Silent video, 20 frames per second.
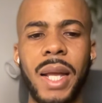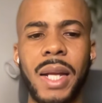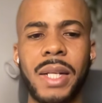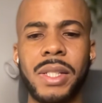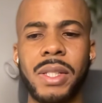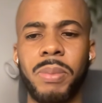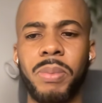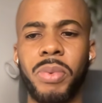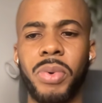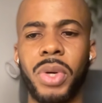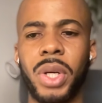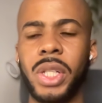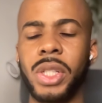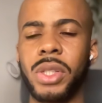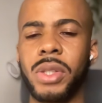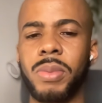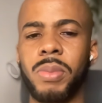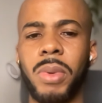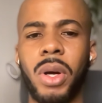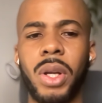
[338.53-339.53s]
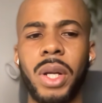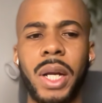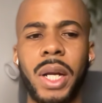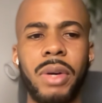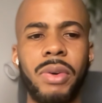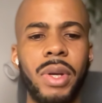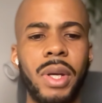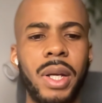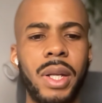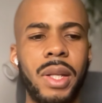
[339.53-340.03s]
that's a pretty small
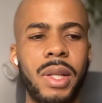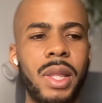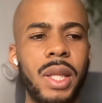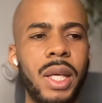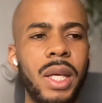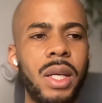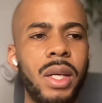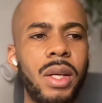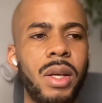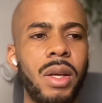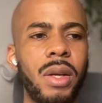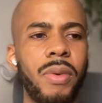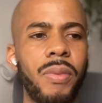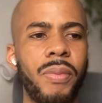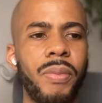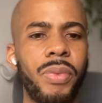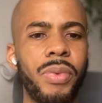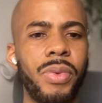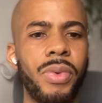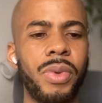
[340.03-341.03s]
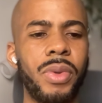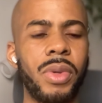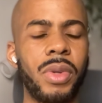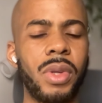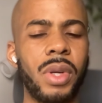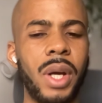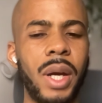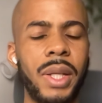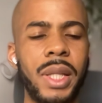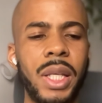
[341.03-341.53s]
area. And I